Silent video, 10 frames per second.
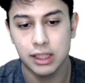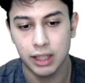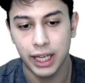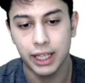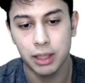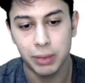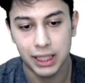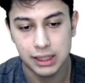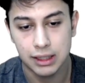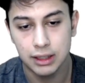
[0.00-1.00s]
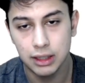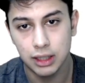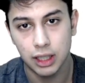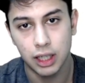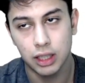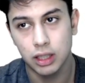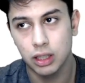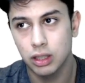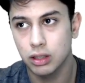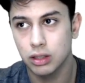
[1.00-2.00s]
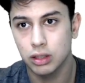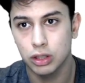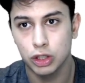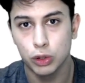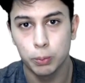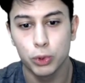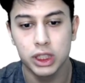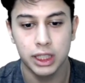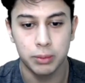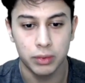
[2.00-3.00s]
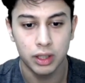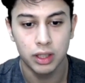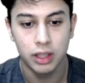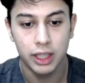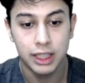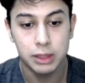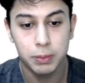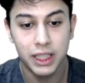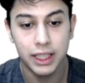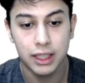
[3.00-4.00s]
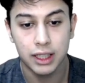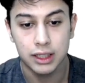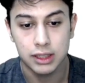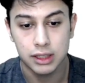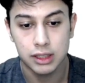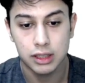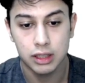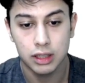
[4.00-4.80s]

riding a bicycle and you push him, his speed increases.